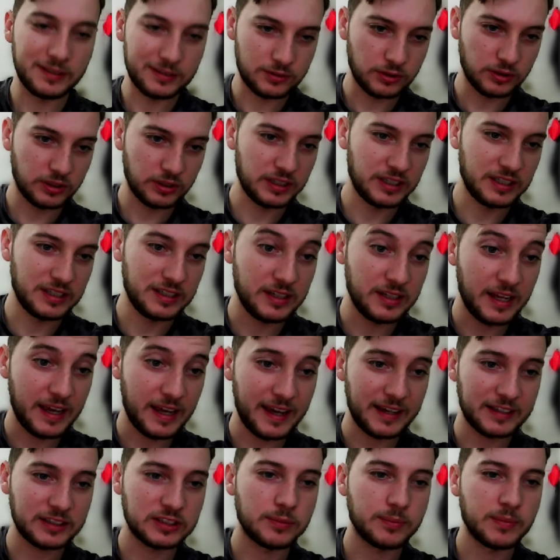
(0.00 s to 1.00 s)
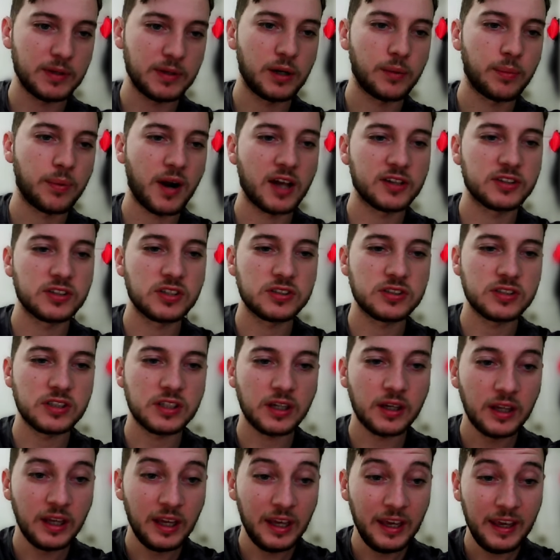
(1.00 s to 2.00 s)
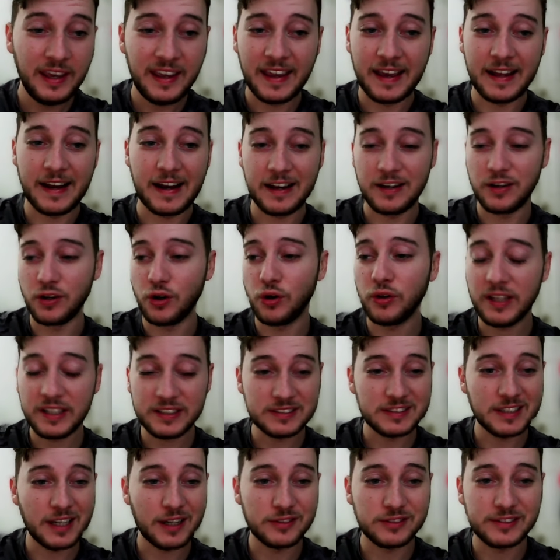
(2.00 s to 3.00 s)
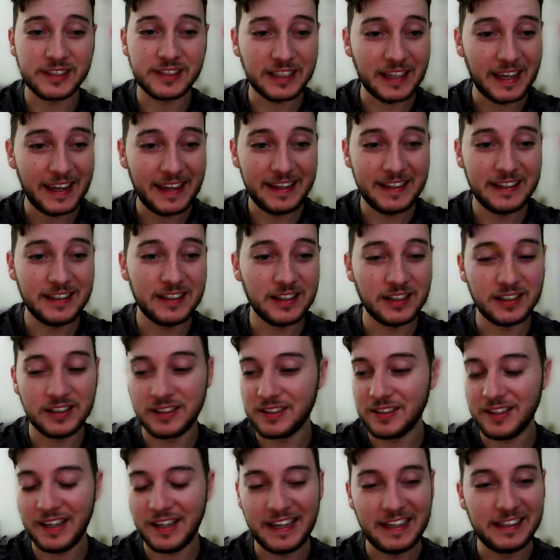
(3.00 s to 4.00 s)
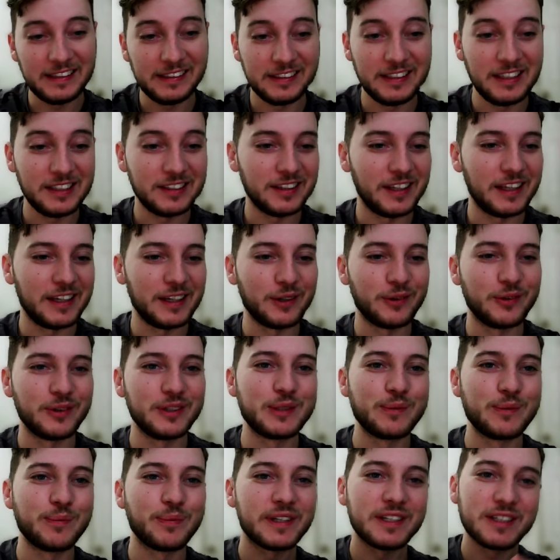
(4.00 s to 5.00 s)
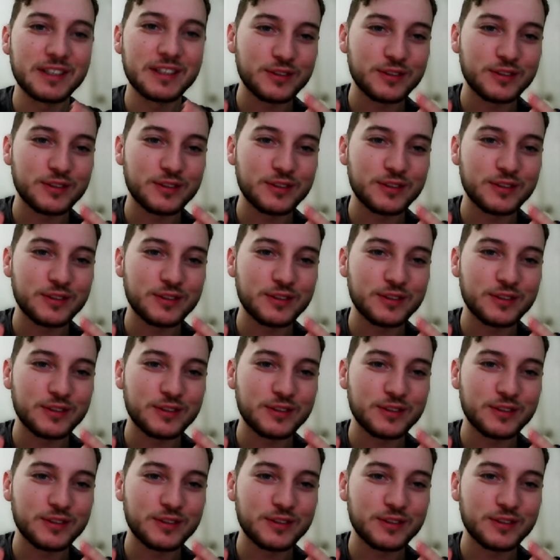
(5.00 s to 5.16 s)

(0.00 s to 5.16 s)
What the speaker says: in XML processing. And I know that sounds like alien language, but it's